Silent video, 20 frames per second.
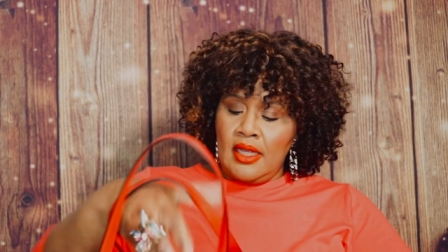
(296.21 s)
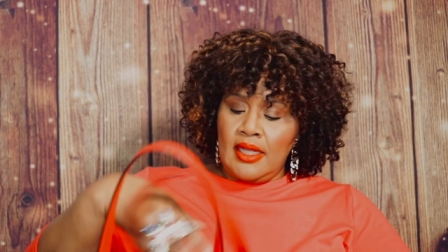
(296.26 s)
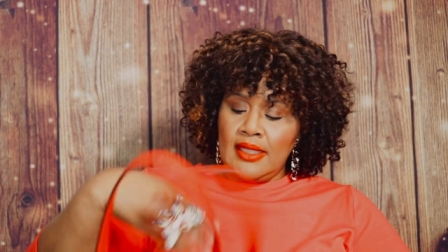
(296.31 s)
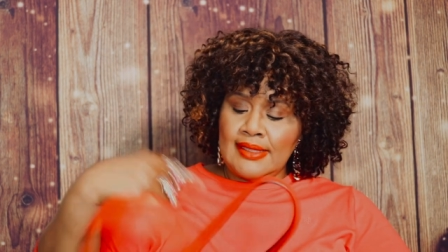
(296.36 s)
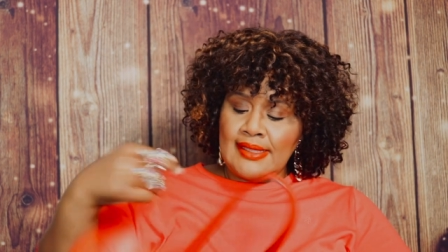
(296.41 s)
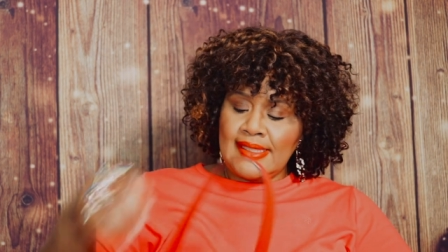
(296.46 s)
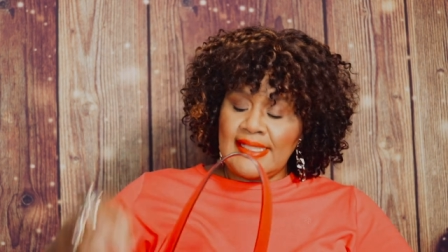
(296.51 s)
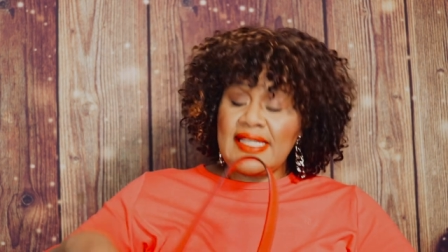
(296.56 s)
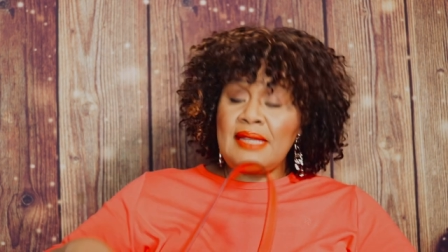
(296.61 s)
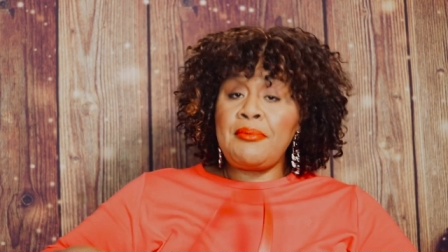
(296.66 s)

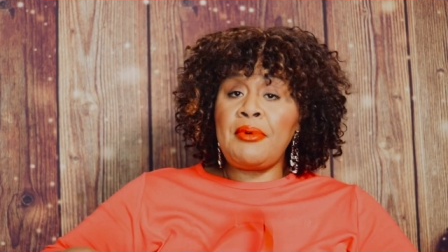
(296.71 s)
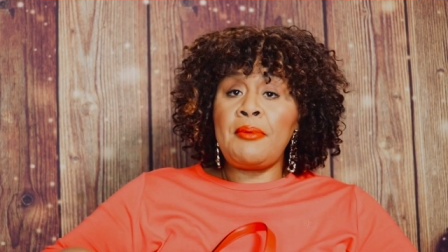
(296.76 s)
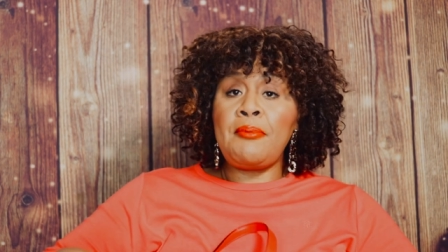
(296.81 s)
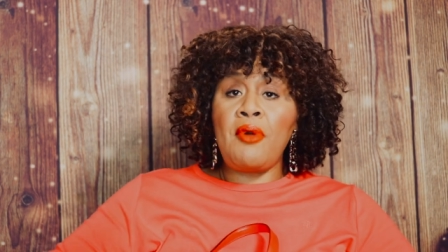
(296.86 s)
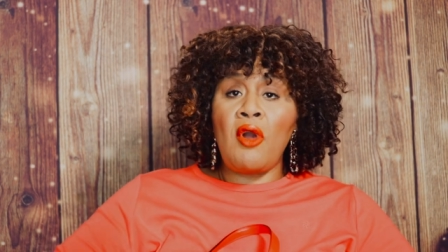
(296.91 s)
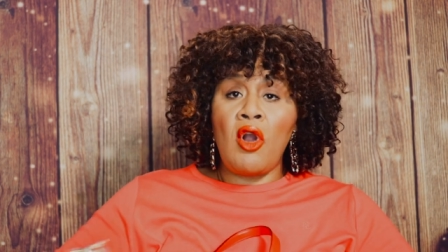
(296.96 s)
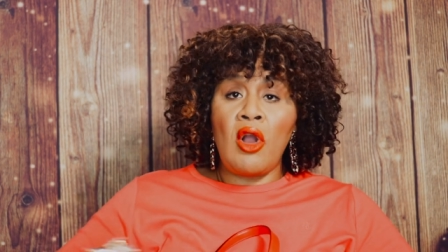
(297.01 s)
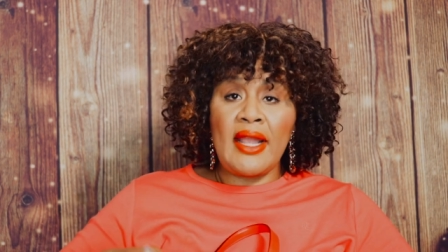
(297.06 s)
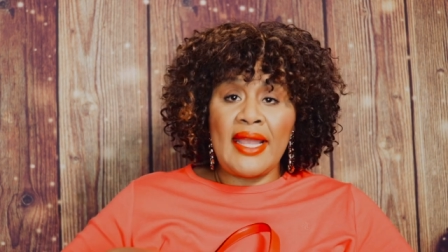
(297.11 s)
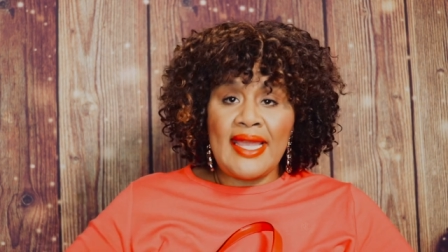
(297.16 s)
the zipper
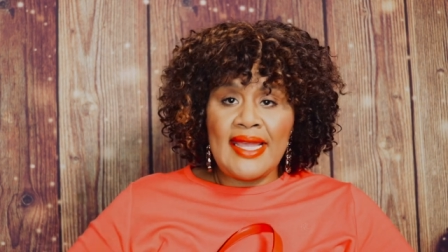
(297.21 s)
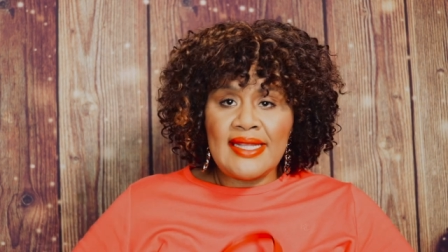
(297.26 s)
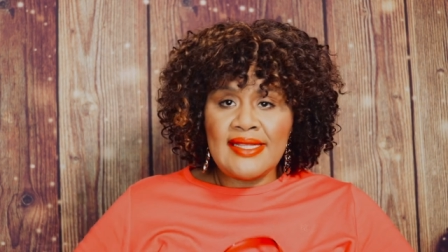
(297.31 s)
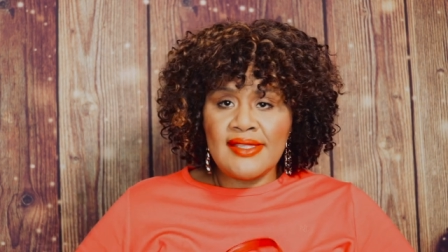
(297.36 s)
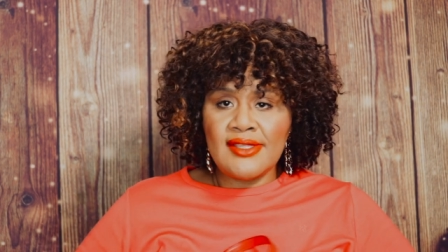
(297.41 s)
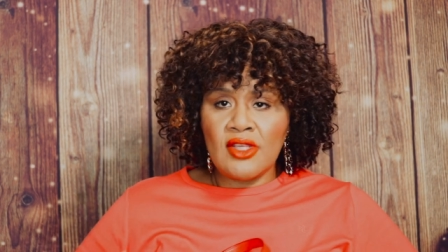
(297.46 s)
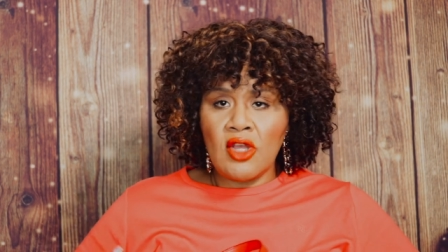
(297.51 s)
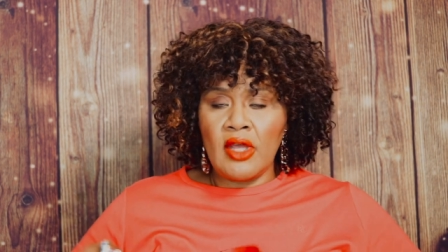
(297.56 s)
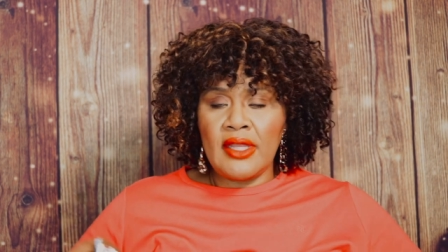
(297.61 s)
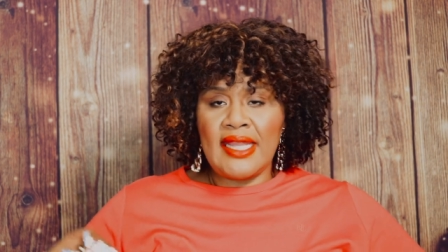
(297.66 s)

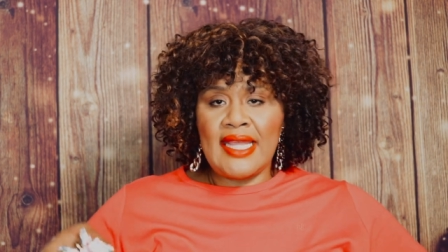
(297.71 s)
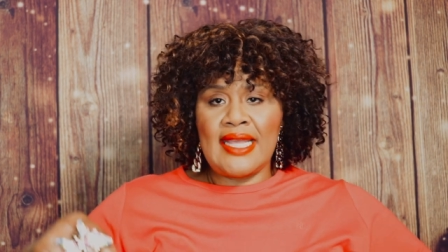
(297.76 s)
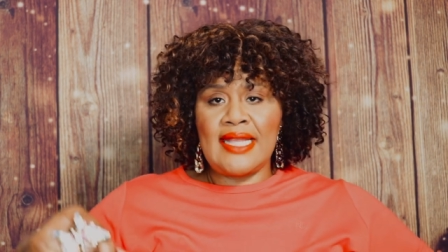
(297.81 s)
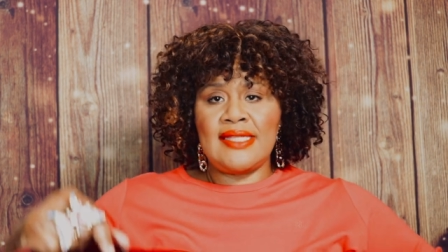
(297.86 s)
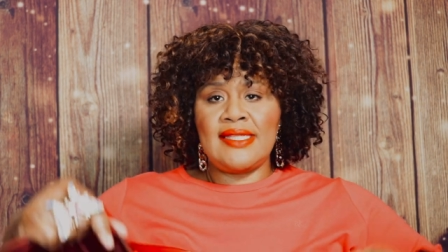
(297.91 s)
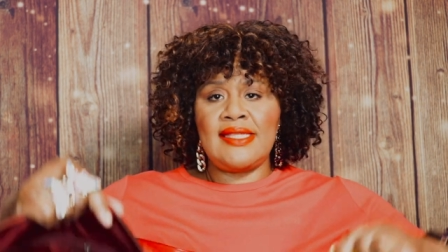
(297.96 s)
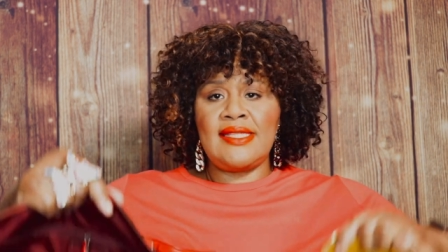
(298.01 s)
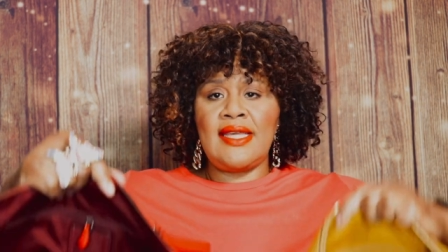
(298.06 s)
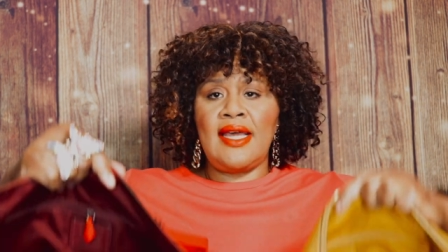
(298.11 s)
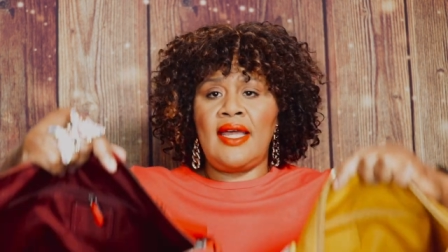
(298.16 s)
pockets on the
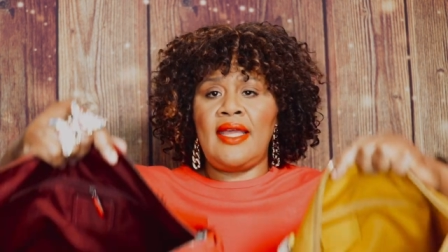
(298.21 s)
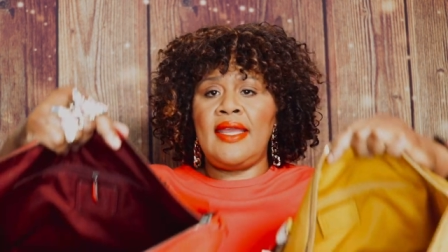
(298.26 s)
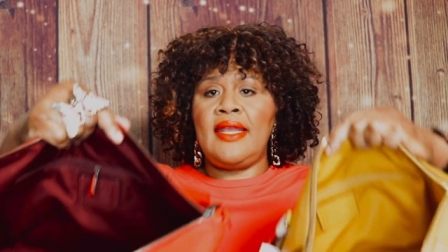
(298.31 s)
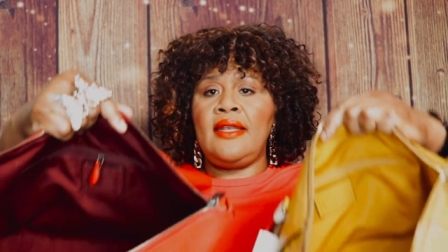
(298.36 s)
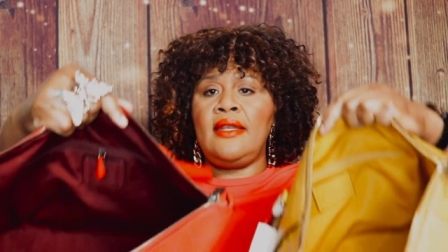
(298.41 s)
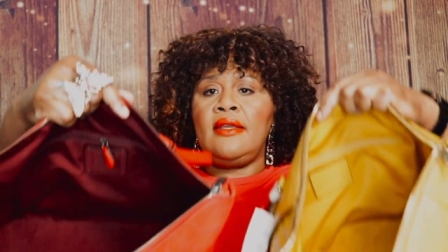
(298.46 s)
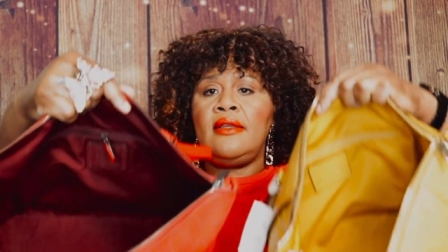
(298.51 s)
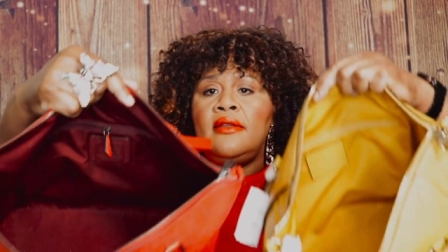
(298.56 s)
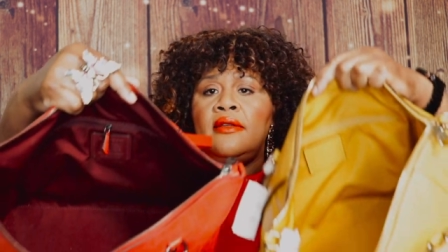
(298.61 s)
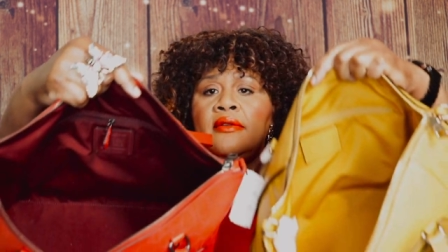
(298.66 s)
inside,
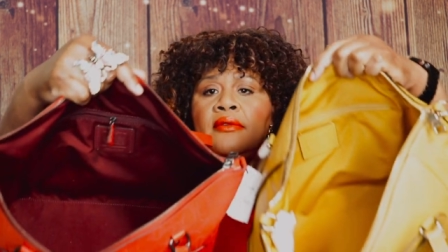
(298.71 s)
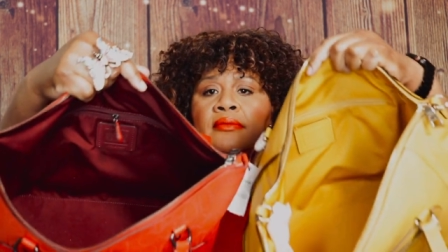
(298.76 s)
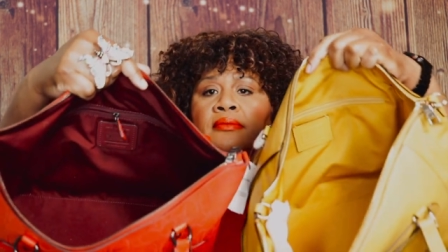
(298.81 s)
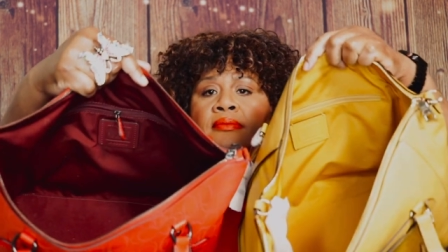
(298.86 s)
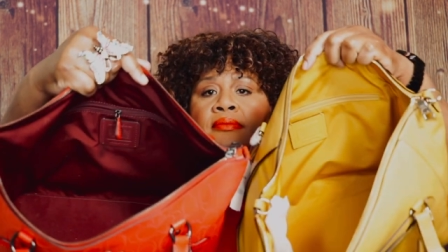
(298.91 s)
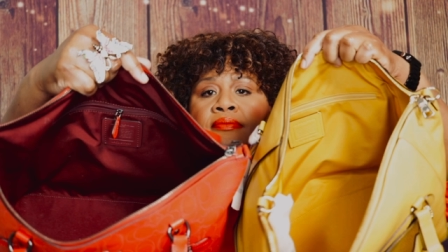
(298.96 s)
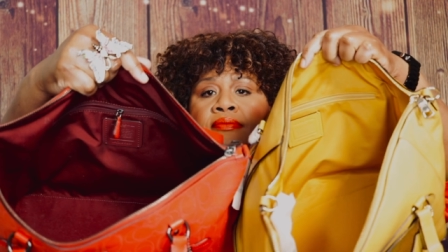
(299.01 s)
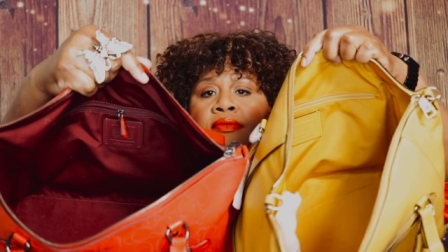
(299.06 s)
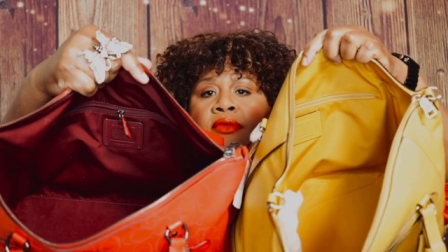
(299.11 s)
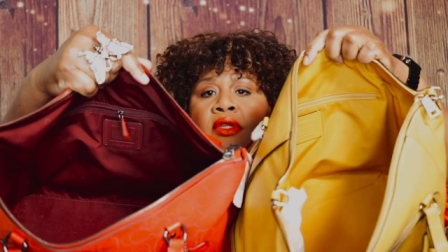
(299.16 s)

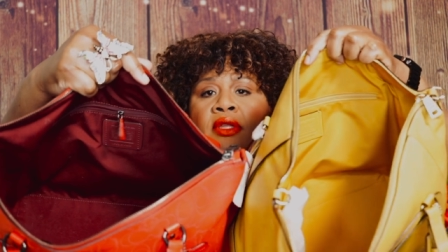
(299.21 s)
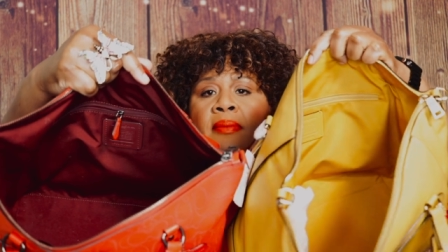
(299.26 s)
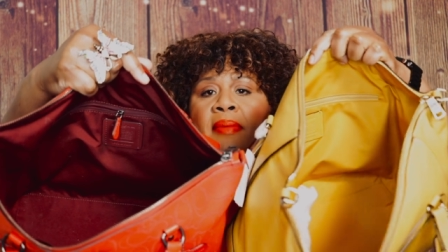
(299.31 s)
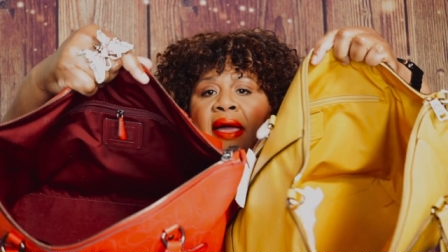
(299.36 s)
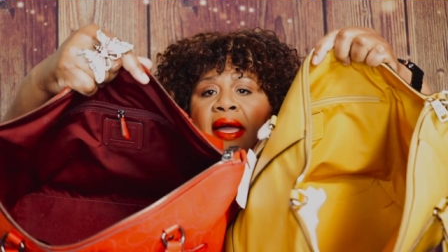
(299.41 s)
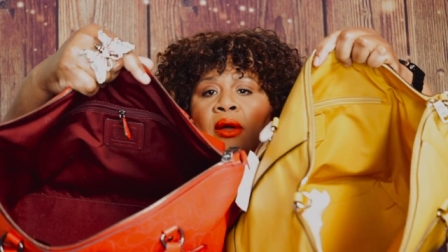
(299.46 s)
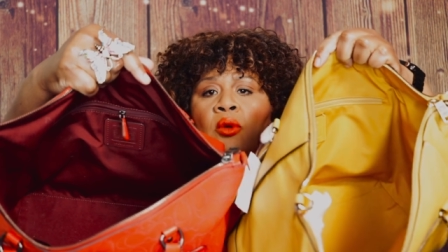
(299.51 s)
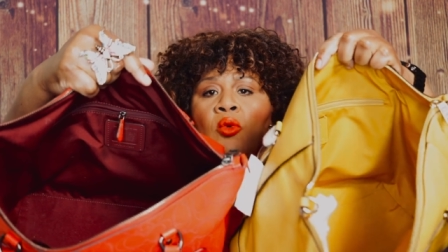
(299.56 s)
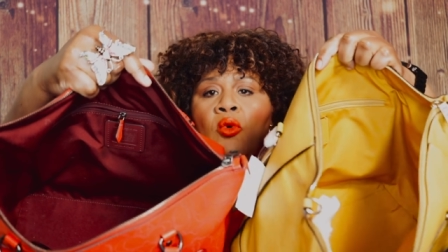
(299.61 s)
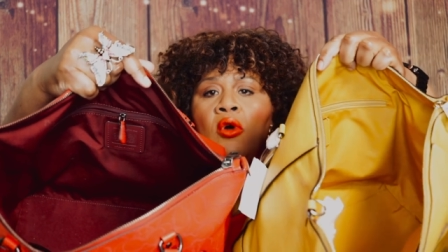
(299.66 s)
on the
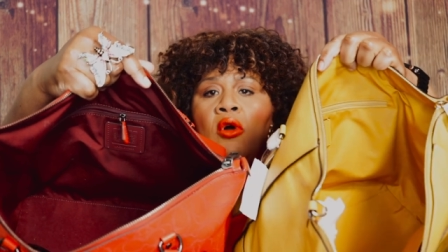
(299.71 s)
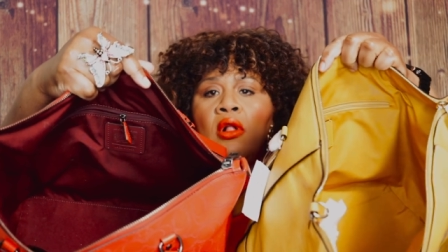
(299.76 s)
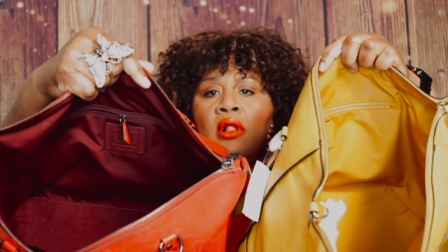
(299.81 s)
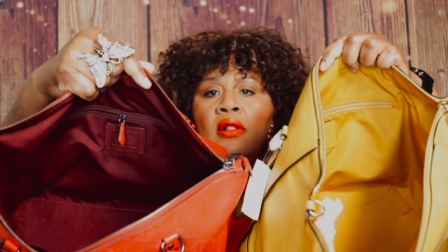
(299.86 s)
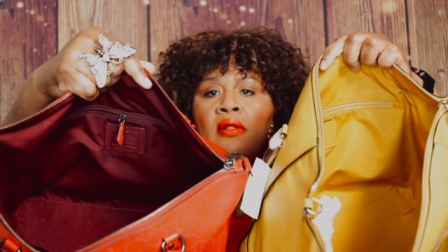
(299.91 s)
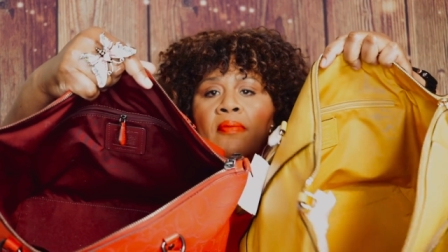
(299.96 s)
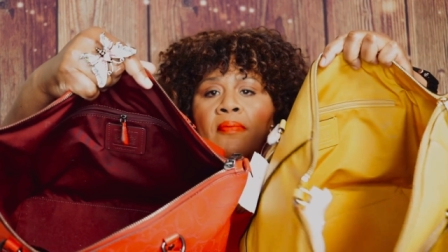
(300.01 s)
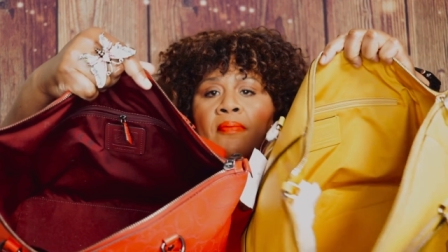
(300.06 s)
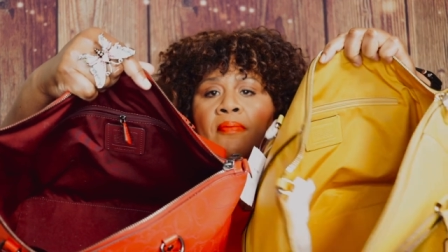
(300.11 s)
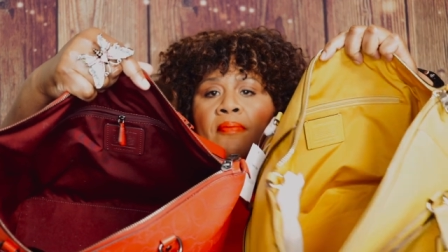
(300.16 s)
back
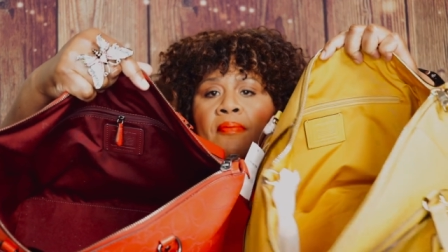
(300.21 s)
wall,